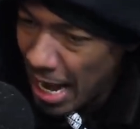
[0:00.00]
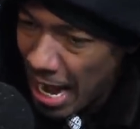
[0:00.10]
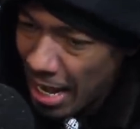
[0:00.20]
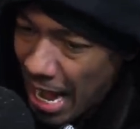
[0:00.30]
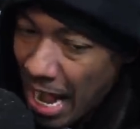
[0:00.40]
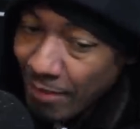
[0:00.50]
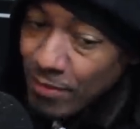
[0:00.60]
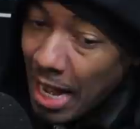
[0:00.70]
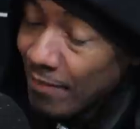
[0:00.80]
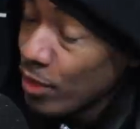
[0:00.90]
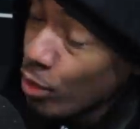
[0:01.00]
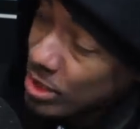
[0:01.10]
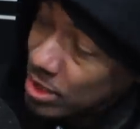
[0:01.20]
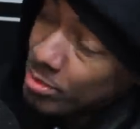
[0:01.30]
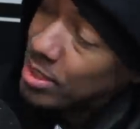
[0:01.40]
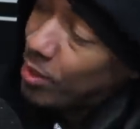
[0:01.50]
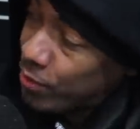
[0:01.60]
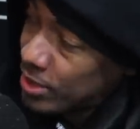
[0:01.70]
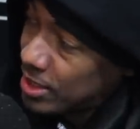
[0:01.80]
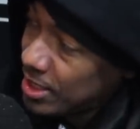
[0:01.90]
I, I'm I've noticed some
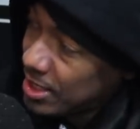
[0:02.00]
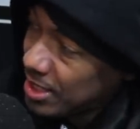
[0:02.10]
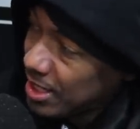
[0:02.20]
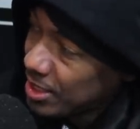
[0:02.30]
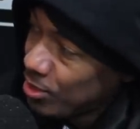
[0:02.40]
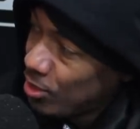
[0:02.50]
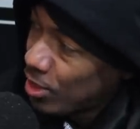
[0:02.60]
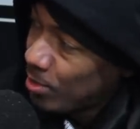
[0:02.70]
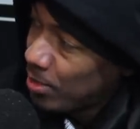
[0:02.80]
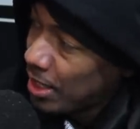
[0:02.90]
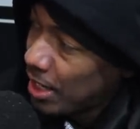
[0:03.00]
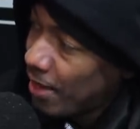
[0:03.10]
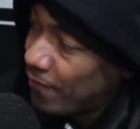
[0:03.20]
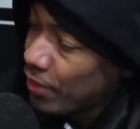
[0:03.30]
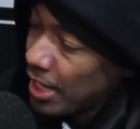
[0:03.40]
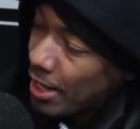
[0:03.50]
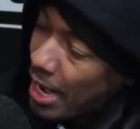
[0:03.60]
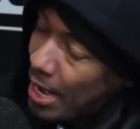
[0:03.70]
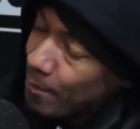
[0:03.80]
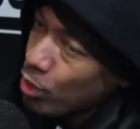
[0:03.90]
differences, you know what I mean, and I feel like
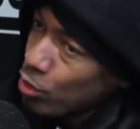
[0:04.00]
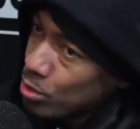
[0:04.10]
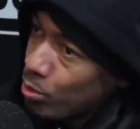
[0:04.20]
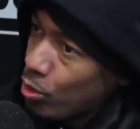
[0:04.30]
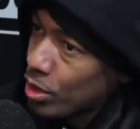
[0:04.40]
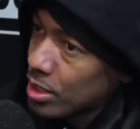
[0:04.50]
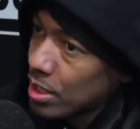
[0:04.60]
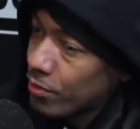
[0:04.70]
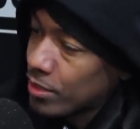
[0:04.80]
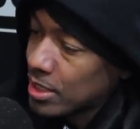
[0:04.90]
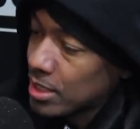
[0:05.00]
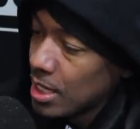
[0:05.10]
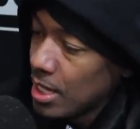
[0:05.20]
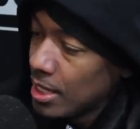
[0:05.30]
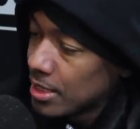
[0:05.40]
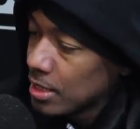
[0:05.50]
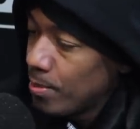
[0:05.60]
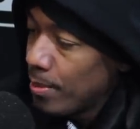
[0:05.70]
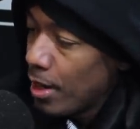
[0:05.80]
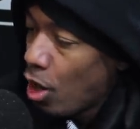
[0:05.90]
I've noticed more of the differences, just
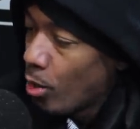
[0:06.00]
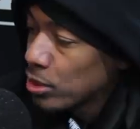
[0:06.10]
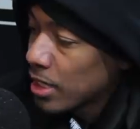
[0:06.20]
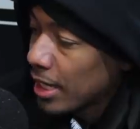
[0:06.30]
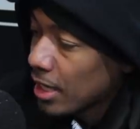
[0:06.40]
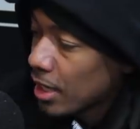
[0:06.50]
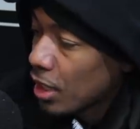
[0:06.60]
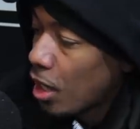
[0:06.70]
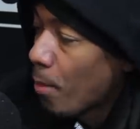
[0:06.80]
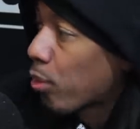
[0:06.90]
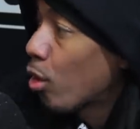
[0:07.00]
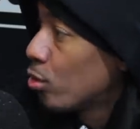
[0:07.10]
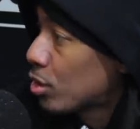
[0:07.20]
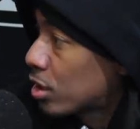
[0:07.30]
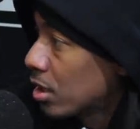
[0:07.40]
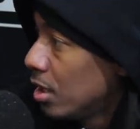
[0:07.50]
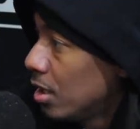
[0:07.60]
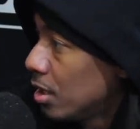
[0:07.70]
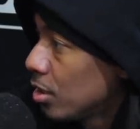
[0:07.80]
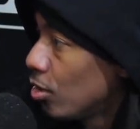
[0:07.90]
almost like the approach,
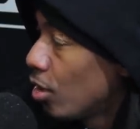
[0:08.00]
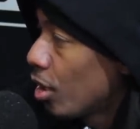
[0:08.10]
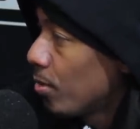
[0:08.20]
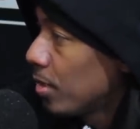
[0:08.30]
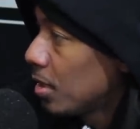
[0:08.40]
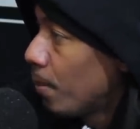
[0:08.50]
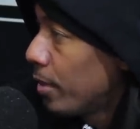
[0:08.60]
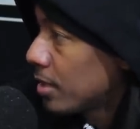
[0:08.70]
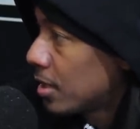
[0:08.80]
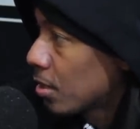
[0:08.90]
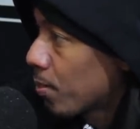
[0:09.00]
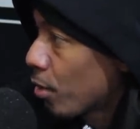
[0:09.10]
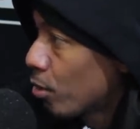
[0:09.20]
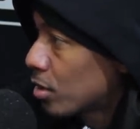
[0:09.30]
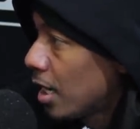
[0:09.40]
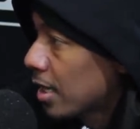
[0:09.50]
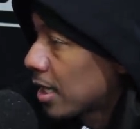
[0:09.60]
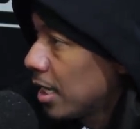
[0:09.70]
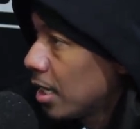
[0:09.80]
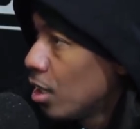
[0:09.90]
right. you know what I mean, the business approach. I
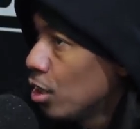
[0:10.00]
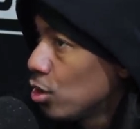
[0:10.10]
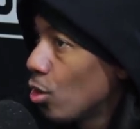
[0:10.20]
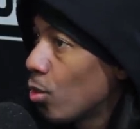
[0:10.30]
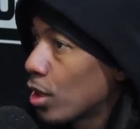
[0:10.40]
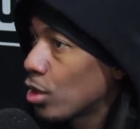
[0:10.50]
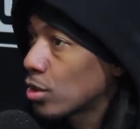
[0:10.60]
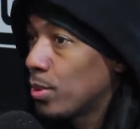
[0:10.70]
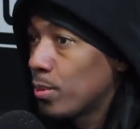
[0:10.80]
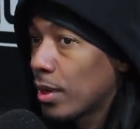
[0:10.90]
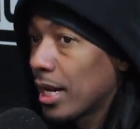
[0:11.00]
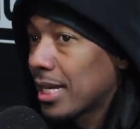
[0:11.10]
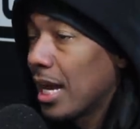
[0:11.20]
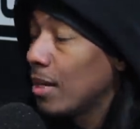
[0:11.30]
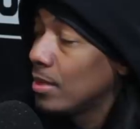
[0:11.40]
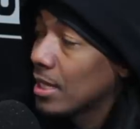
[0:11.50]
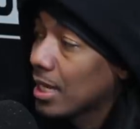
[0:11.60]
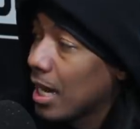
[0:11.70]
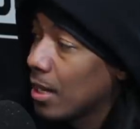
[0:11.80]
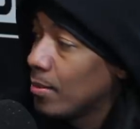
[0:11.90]
think you're one of those people that came in the
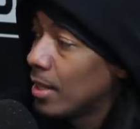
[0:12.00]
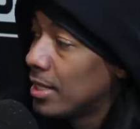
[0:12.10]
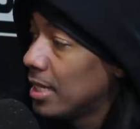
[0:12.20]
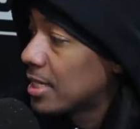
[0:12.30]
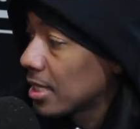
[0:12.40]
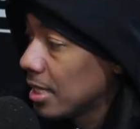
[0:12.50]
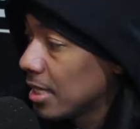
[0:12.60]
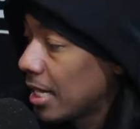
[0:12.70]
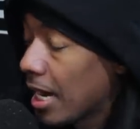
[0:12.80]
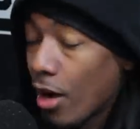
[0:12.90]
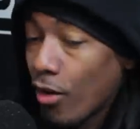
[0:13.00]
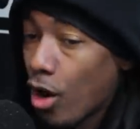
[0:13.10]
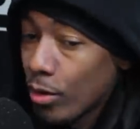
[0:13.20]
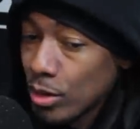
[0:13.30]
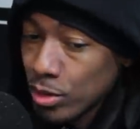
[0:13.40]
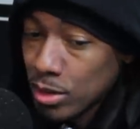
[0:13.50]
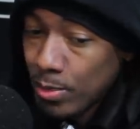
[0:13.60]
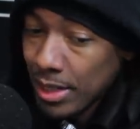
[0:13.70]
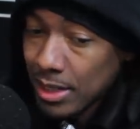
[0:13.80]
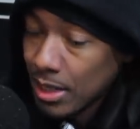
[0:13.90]
game initially that I always
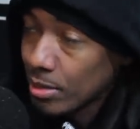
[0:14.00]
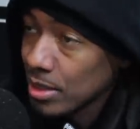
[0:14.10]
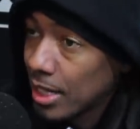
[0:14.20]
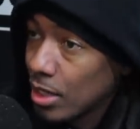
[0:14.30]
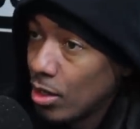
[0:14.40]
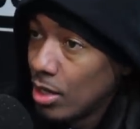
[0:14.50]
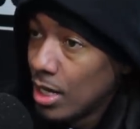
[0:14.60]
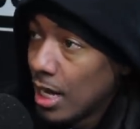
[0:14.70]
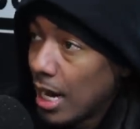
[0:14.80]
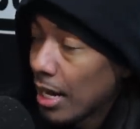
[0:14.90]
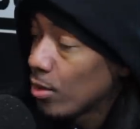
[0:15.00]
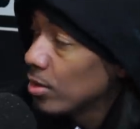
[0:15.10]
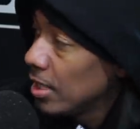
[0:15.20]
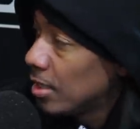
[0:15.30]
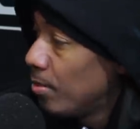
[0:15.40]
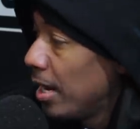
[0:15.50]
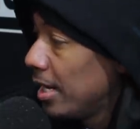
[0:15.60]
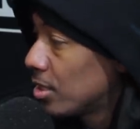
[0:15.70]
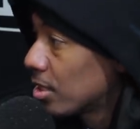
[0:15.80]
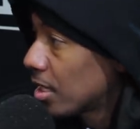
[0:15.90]
respected. That was like, yo, I don't need the
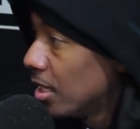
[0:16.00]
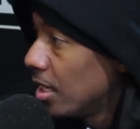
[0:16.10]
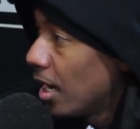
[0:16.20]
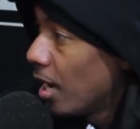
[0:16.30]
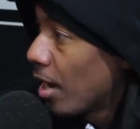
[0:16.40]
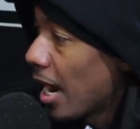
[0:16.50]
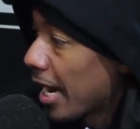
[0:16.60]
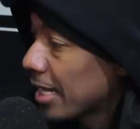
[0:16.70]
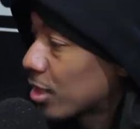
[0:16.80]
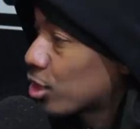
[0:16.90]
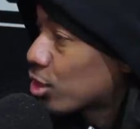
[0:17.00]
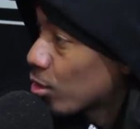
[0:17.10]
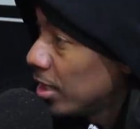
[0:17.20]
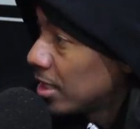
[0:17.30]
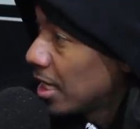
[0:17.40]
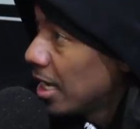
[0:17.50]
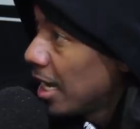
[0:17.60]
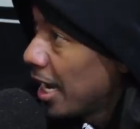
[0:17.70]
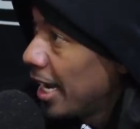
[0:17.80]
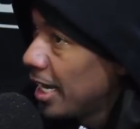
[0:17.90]
majors. Yeah. Uh, I got the streets,
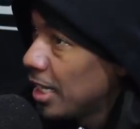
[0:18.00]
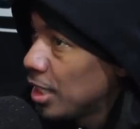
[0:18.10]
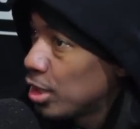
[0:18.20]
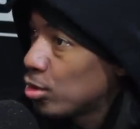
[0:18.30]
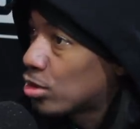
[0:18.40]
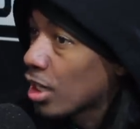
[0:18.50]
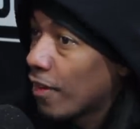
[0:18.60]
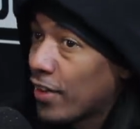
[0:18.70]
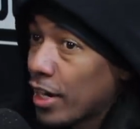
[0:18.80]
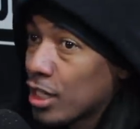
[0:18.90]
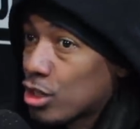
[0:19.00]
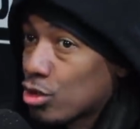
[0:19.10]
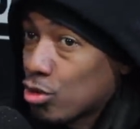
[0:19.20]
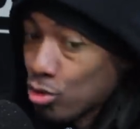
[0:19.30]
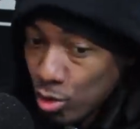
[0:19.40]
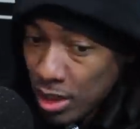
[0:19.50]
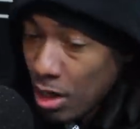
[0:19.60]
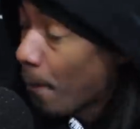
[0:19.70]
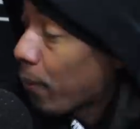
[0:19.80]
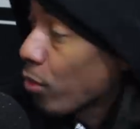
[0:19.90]
and you took a very street
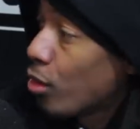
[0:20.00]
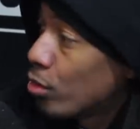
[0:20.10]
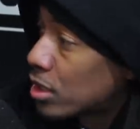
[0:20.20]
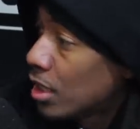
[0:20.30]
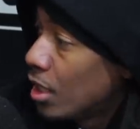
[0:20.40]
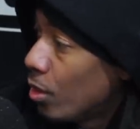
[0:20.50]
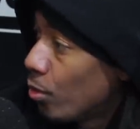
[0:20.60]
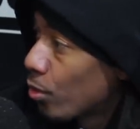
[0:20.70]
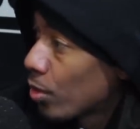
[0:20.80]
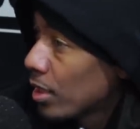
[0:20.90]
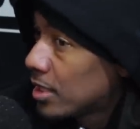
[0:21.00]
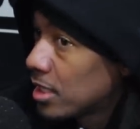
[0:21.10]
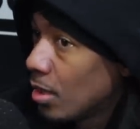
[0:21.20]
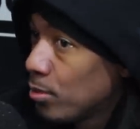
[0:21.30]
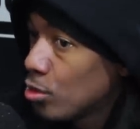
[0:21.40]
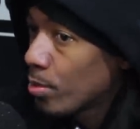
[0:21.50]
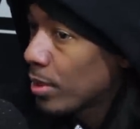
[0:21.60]
approach with releasing your music.